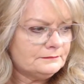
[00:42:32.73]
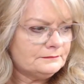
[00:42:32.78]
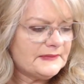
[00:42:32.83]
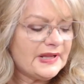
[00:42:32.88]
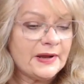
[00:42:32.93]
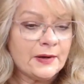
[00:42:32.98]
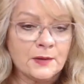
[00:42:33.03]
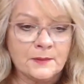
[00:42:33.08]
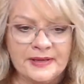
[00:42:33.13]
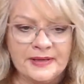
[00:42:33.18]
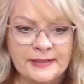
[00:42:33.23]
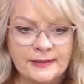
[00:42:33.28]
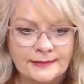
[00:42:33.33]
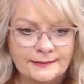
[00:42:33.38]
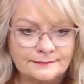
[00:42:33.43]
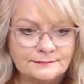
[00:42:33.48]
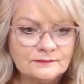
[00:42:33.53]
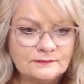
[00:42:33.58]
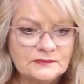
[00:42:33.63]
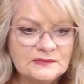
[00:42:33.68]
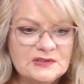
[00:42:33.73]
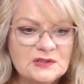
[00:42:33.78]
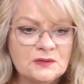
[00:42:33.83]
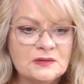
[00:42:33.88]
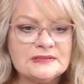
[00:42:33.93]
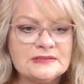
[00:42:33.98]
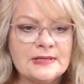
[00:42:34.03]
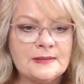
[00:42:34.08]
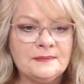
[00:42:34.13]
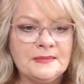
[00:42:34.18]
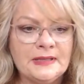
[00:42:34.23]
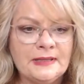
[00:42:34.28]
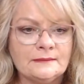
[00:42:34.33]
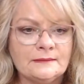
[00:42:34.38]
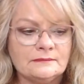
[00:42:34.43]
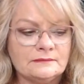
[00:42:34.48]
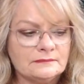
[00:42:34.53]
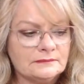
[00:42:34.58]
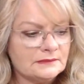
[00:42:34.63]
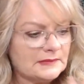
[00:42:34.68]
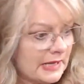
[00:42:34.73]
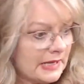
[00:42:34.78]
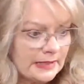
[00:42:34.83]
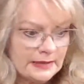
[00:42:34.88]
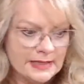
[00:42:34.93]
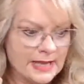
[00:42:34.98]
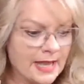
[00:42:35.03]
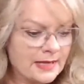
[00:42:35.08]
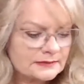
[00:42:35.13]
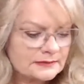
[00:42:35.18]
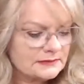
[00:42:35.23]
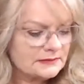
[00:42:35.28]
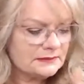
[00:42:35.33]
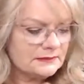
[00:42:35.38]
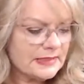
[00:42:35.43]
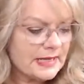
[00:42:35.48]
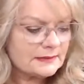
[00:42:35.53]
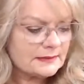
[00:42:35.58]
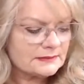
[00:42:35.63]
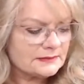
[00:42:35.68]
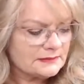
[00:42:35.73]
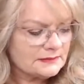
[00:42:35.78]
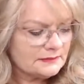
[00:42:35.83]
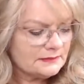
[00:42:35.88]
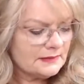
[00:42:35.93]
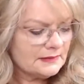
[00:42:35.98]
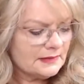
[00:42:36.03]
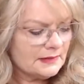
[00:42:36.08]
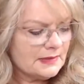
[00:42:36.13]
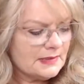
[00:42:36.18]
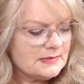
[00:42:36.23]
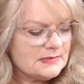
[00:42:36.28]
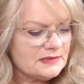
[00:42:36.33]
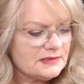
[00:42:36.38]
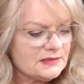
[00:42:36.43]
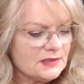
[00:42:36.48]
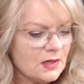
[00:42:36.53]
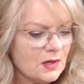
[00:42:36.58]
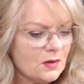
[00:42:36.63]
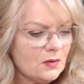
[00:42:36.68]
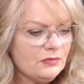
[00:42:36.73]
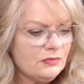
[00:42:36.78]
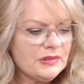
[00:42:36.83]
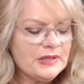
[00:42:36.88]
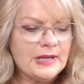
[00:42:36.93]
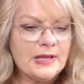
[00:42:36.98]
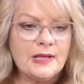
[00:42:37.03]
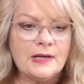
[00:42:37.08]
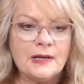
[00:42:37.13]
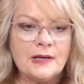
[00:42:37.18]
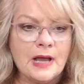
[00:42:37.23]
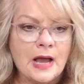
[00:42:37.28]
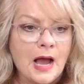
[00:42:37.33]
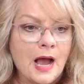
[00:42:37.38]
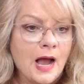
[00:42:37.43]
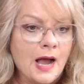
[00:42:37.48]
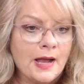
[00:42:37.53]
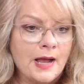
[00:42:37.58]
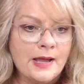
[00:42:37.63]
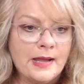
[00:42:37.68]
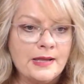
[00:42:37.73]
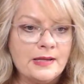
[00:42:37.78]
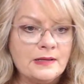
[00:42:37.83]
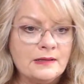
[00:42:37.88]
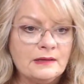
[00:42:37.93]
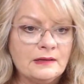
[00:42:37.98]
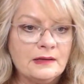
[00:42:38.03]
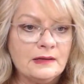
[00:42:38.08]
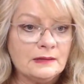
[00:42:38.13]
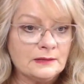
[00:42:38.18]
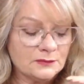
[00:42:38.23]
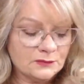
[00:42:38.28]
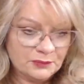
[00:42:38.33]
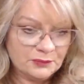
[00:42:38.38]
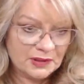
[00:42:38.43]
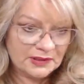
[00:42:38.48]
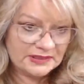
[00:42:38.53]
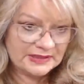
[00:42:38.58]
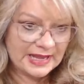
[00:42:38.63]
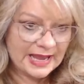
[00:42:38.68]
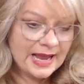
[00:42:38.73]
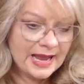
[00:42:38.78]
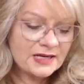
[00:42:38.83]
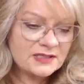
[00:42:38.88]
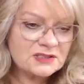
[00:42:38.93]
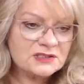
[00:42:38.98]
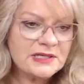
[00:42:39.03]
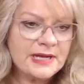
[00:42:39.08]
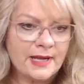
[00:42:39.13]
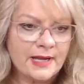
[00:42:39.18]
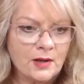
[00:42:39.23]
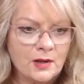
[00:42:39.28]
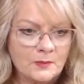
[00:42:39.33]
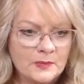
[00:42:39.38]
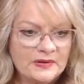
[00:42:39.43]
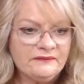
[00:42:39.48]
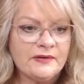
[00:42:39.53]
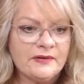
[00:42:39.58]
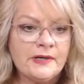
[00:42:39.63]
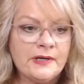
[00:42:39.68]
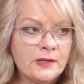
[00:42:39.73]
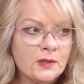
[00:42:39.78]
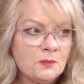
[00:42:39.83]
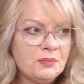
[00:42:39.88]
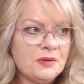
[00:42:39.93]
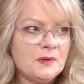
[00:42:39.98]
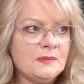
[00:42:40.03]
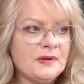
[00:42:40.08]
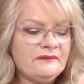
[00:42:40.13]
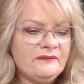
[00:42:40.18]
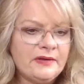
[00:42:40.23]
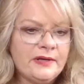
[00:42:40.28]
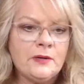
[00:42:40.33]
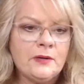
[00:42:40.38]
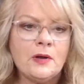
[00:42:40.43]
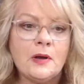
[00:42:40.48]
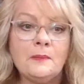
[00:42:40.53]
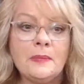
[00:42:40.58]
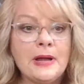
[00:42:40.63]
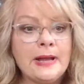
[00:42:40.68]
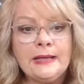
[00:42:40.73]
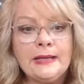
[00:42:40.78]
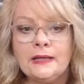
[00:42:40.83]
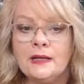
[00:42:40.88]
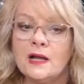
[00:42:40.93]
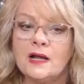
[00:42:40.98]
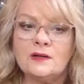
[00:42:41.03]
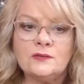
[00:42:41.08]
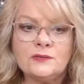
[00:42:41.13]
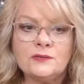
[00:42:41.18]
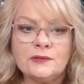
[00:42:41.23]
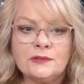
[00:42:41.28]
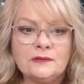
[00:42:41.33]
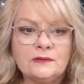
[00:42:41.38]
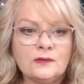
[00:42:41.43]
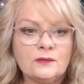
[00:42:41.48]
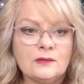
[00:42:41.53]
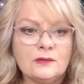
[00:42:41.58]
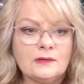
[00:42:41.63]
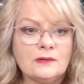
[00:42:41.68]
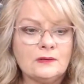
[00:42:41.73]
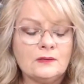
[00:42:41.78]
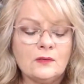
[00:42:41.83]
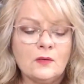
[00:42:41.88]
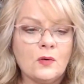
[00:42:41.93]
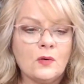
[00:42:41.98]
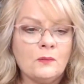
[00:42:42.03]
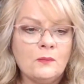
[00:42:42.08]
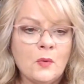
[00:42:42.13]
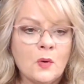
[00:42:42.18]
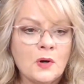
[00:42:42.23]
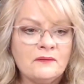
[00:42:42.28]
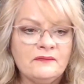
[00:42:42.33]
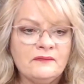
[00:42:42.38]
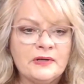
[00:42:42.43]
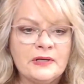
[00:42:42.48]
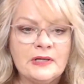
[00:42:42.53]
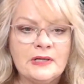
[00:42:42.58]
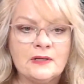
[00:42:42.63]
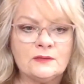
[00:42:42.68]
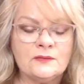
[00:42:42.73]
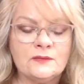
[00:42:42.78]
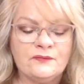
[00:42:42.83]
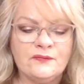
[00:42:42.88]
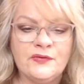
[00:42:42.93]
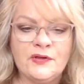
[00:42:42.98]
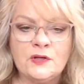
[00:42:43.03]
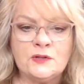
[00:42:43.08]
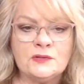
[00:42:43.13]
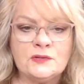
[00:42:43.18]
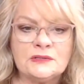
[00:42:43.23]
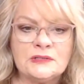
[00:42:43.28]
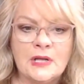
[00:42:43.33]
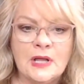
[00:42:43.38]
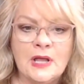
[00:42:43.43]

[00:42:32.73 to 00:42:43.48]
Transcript: Karamia, do the same thing. Yes. So then I put the hashtag on my video, put my video up, I get 100 or more video views.